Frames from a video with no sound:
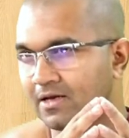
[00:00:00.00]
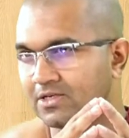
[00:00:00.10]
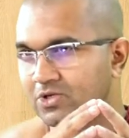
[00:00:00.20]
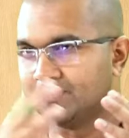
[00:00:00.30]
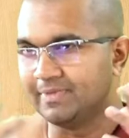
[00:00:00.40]

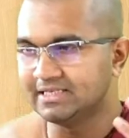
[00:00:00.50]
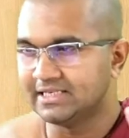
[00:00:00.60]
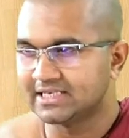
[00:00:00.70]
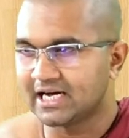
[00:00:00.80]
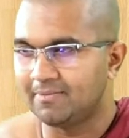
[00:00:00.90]
So it means
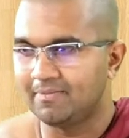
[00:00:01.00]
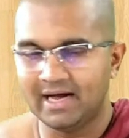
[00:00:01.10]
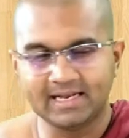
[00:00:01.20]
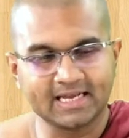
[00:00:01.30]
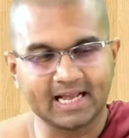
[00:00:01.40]
his karma
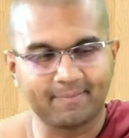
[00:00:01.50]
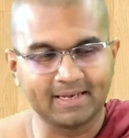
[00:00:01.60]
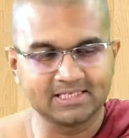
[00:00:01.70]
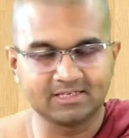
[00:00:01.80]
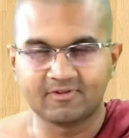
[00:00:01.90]
had the
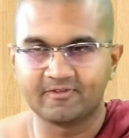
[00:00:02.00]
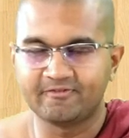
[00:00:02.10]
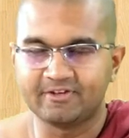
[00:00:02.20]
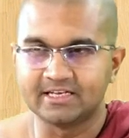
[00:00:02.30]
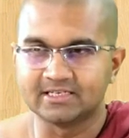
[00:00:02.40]
capacity for
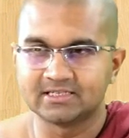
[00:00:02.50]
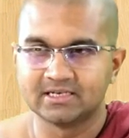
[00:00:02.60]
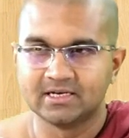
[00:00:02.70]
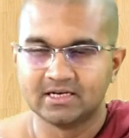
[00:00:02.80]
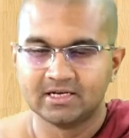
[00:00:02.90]
50 years.
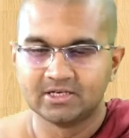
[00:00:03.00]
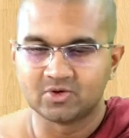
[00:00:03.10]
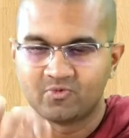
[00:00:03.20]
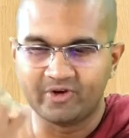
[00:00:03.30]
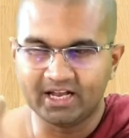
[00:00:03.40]

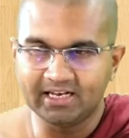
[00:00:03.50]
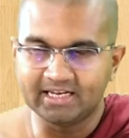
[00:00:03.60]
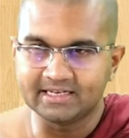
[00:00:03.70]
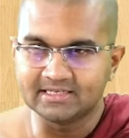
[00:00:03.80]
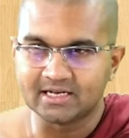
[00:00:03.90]
So when
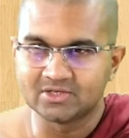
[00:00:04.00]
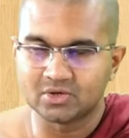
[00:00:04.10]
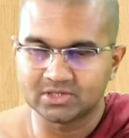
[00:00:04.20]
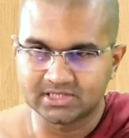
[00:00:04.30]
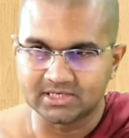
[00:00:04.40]
it is
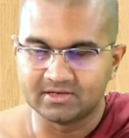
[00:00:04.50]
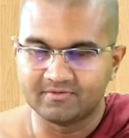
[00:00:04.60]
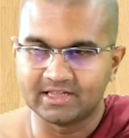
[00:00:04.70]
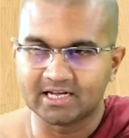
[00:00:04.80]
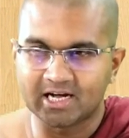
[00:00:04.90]
exhausted,
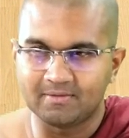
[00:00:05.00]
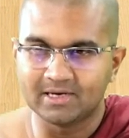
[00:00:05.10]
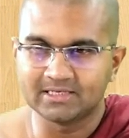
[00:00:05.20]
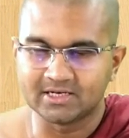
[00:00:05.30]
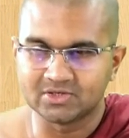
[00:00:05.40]
when the
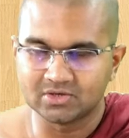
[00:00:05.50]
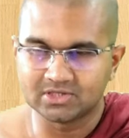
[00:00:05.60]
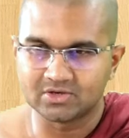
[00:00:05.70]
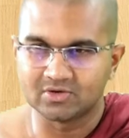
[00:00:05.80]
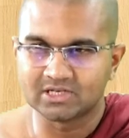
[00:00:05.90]
karma is
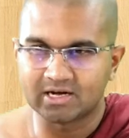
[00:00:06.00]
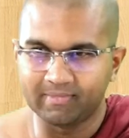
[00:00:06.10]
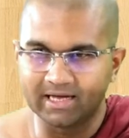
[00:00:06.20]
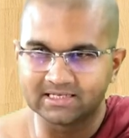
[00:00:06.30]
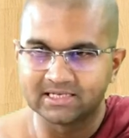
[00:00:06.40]
exhausted or
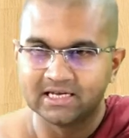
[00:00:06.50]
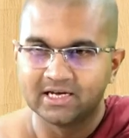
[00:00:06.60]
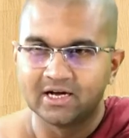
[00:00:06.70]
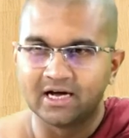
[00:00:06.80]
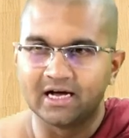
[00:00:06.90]
karma has
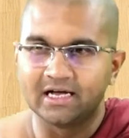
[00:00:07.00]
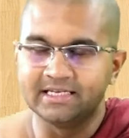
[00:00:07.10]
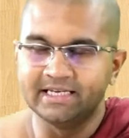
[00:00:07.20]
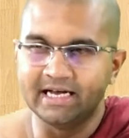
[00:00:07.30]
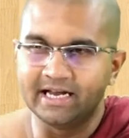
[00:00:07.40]
uh,
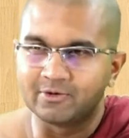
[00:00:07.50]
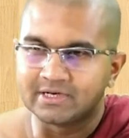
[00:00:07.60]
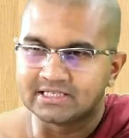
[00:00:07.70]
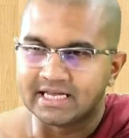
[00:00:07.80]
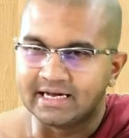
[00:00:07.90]
yielded out
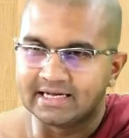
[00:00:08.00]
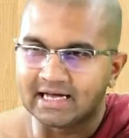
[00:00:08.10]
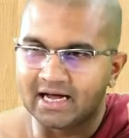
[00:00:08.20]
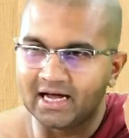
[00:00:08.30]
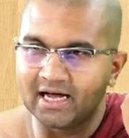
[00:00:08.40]
its
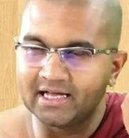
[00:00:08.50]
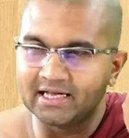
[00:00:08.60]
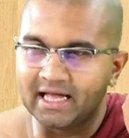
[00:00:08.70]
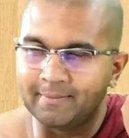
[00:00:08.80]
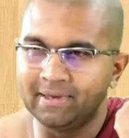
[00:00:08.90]

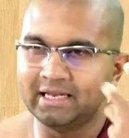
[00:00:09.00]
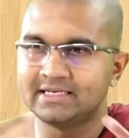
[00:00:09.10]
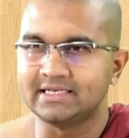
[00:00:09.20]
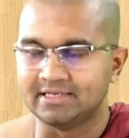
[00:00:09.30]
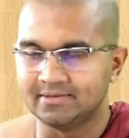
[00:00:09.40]
entire
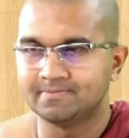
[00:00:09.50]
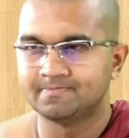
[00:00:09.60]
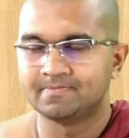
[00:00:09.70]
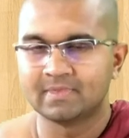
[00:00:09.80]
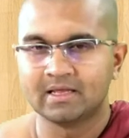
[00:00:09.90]
ability
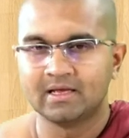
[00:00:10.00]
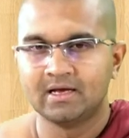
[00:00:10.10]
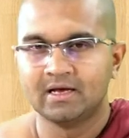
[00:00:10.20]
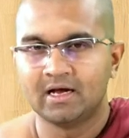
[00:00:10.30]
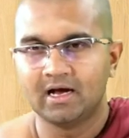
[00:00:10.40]

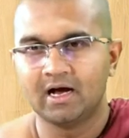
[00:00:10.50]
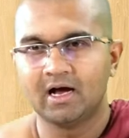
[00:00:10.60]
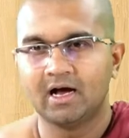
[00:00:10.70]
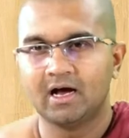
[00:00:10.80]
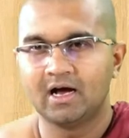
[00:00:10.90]

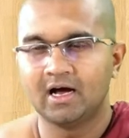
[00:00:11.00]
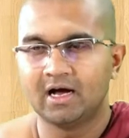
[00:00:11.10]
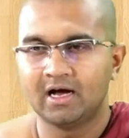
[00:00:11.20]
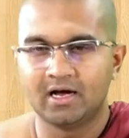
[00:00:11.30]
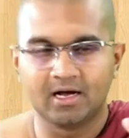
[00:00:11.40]

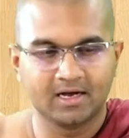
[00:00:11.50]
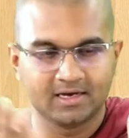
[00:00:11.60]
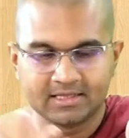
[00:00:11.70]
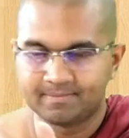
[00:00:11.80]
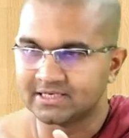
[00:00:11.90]

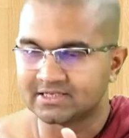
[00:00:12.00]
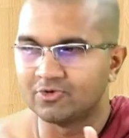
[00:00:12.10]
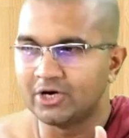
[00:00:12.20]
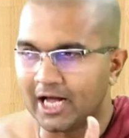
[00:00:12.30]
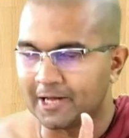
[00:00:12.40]
uh, the person
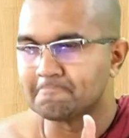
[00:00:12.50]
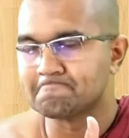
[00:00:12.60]
would die.